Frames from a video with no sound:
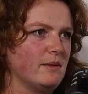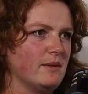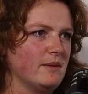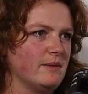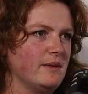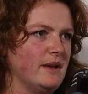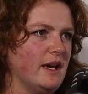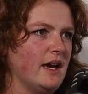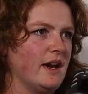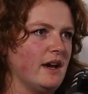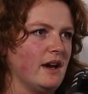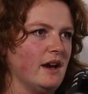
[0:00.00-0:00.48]

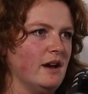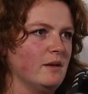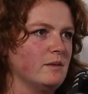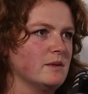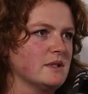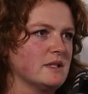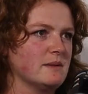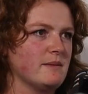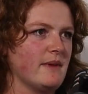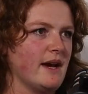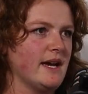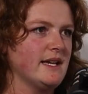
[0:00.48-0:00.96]
It
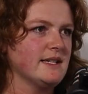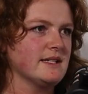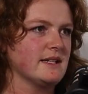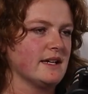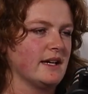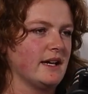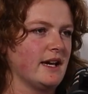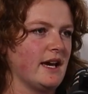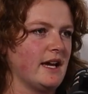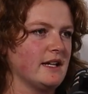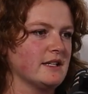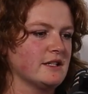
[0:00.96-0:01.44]
was
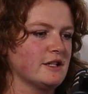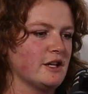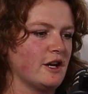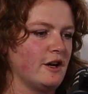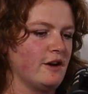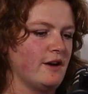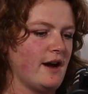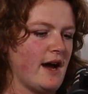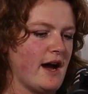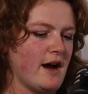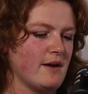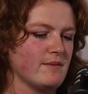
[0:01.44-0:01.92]
amazing. And
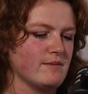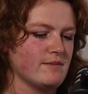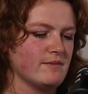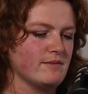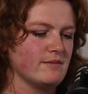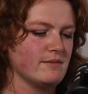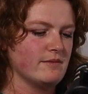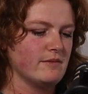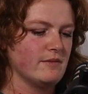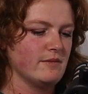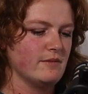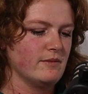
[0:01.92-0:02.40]
so
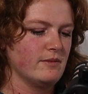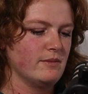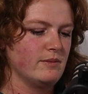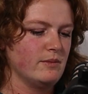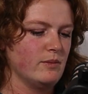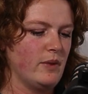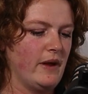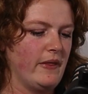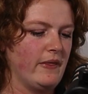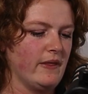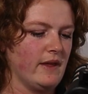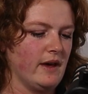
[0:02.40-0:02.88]

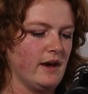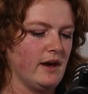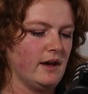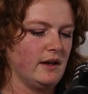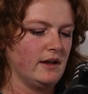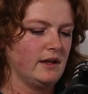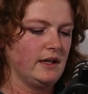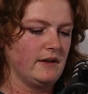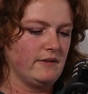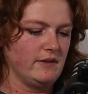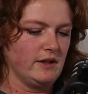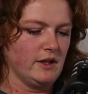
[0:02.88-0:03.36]
when
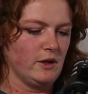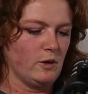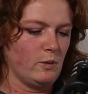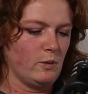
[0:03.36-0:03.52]
the Give a Little